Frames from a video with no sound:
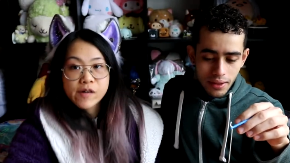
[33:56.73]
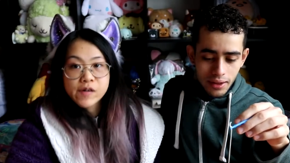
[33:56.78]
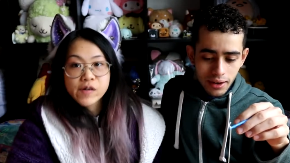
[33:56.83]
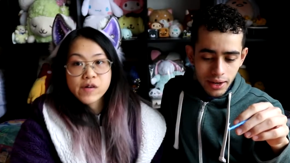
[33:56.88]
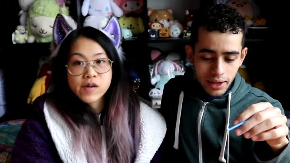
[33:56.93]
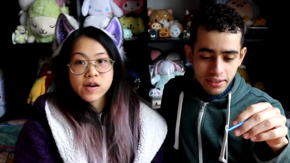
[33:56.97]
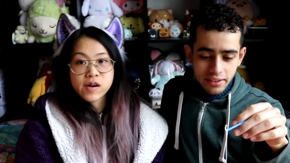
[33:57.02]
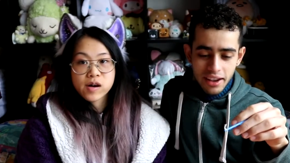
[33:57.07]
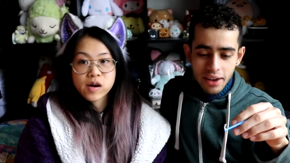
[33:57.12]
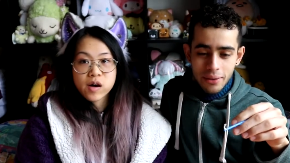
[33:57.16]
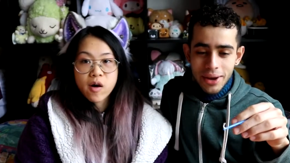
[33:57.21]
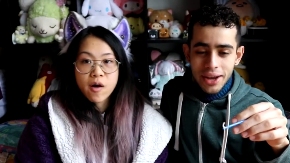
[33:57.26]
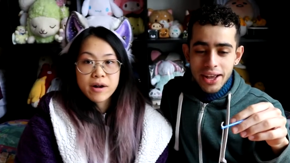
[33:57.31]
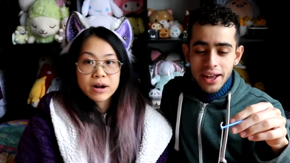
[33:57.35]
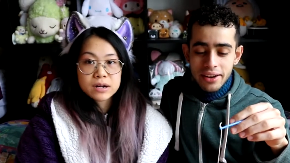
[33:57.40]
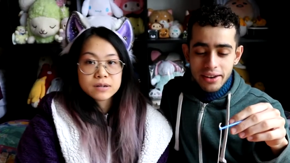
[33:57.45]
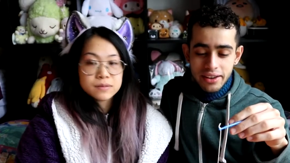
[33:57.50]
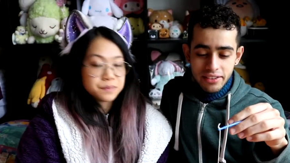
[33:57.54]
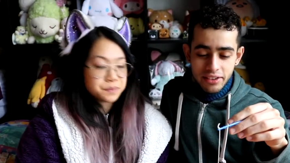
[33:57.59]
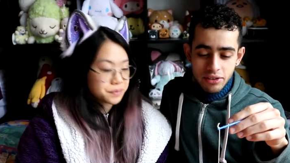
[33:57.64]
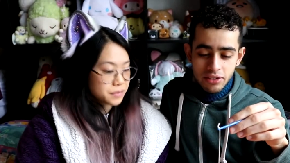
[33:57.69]
Speaker 1: Like DIY
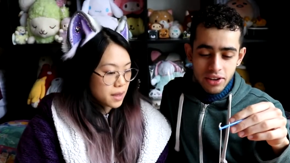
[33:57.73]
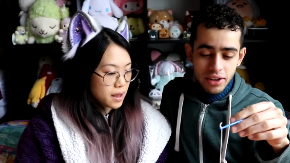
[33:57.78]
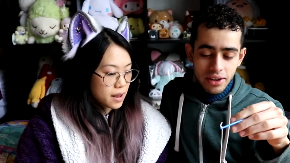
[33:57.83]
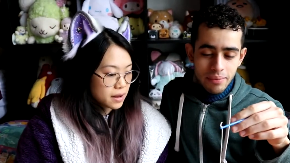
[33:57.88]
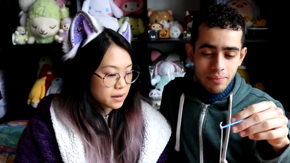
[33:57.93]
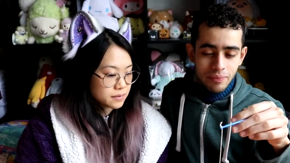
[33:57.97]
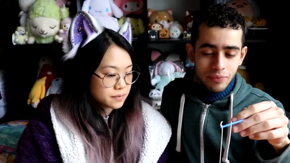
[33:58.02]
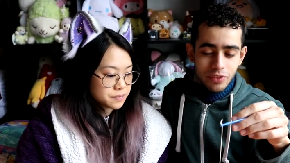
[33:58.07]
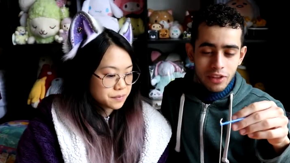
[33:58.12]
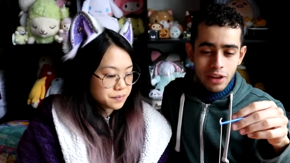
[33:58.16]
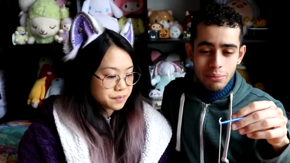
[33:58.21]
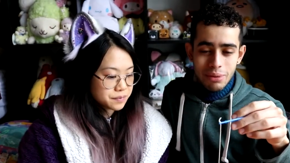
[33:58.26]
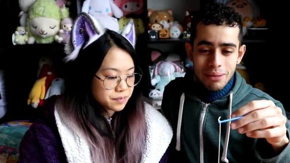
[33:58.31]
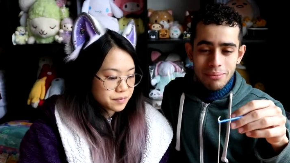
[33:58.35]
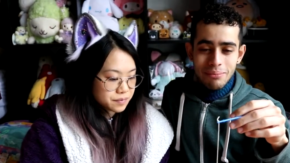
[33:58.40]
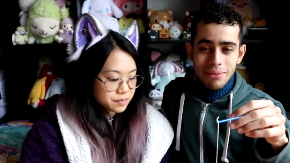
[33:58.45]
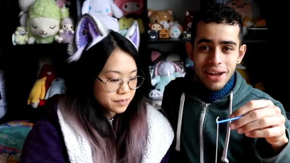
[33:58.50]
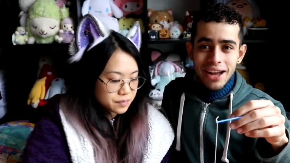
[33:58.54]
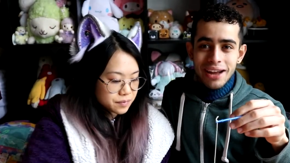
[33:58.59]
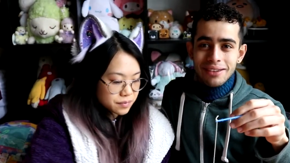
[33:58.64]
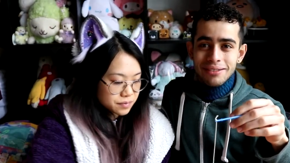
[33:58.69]
candy's usually a bit
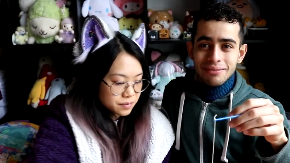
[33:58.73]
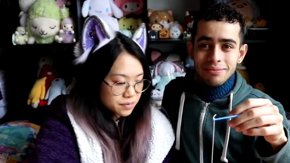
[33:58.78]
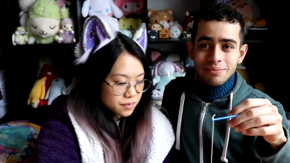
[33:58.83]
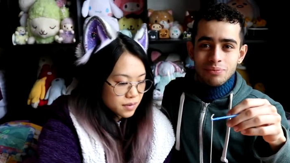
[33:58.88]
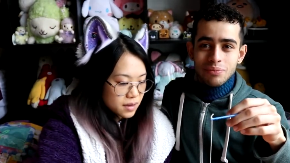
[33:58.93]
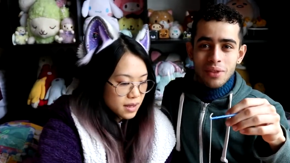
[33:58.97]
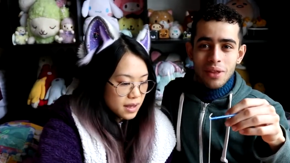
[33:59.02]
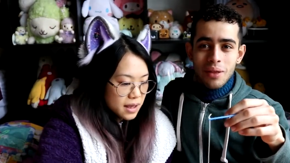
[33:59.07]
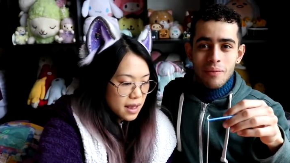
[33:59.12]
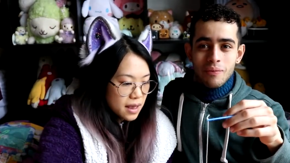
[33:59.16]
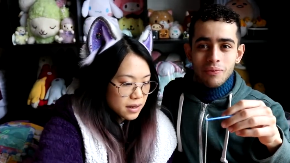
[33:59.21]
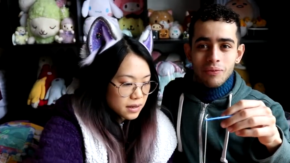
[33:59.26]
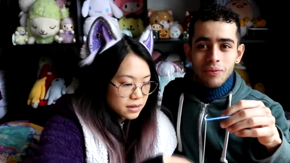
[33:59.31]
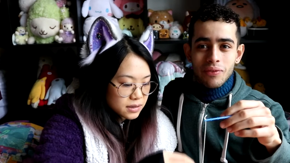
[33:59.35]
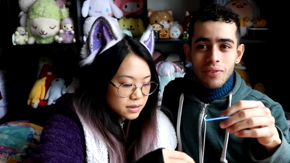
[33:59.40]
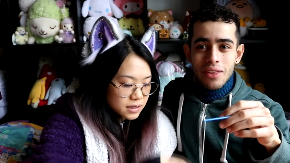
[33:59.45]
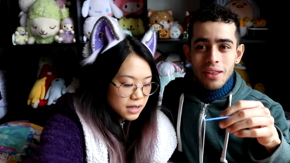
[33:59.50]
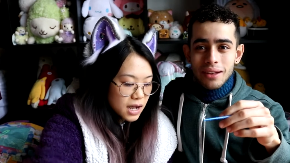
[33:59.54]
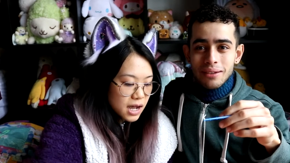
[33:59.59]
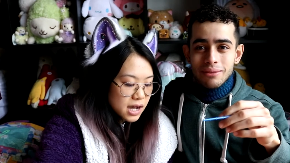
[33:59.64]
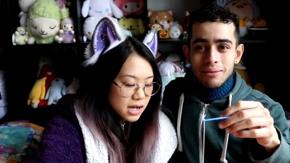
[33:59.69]
meh.
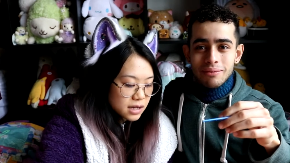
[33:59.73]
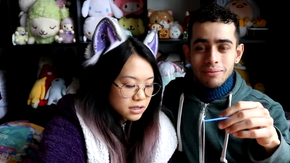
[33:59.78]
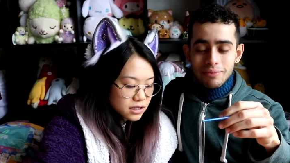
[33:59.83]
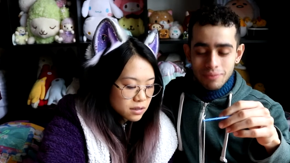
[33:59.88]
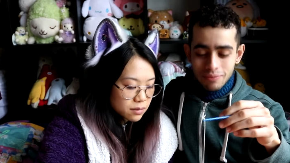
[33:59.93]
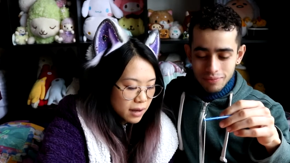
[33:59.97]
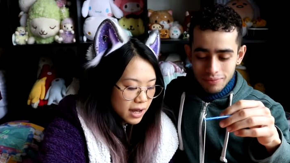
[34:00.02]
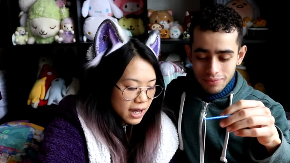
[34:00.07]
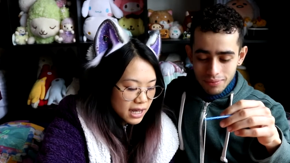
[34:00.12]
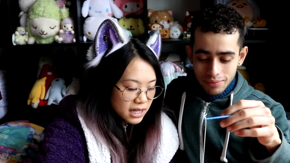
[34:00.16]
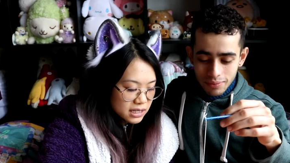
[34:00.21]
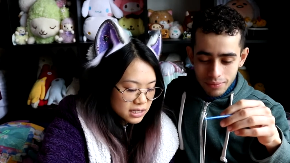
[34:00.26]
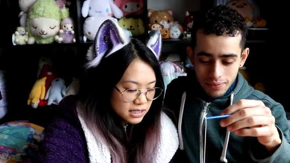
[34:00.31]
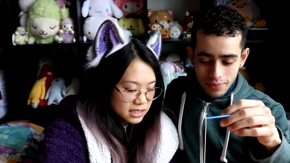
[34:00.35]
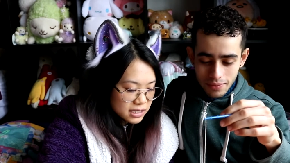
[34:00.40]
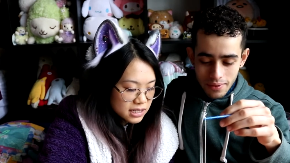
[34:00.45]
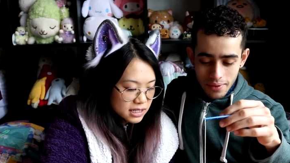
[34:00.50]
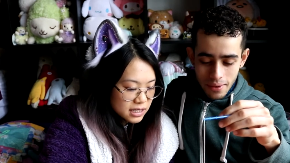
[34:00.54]
Speaker 2: Oh, it